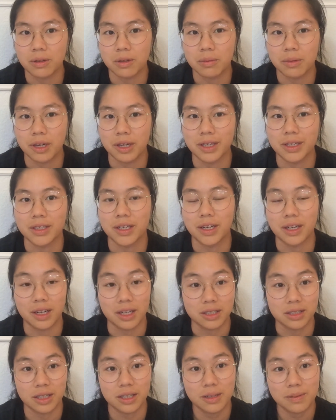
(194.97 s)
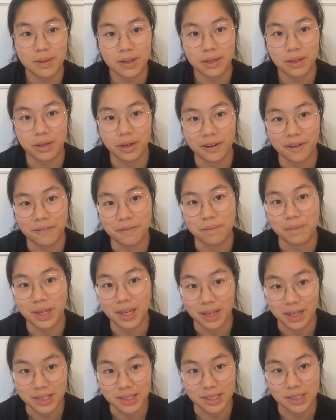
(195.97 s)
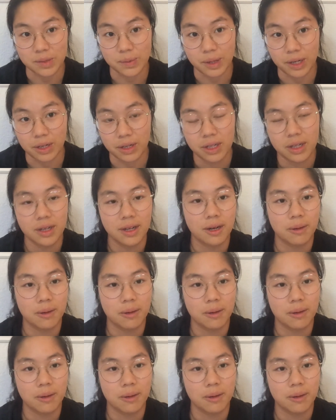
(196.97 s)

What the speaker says: my day-to-day job, and a lot of meetings as well,